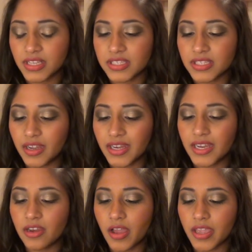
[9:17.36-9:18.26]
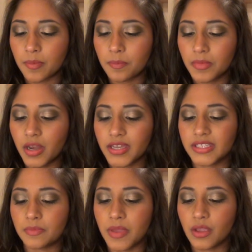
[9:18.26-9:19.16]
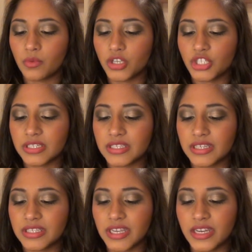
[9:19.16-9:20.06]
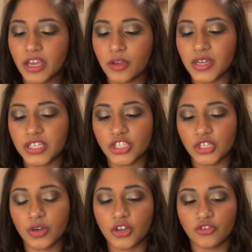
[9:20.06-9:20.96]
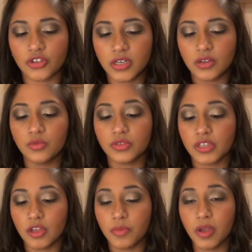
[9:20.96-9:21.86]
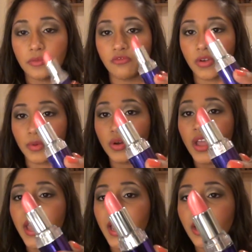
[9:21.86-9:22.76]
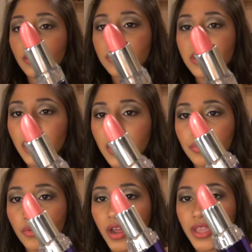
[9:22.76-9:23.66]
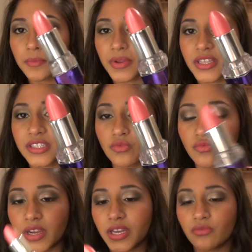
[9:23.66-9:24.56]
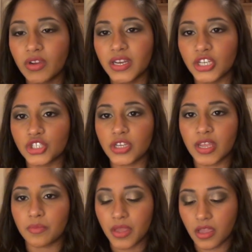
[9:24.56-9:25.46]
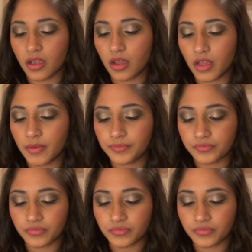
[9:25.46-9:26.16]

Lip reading: slightly like a lighter pink, which is Latino, and it's 200, also by Rimmel. It looks kind of bright, but it's a really, really sheer pink colour.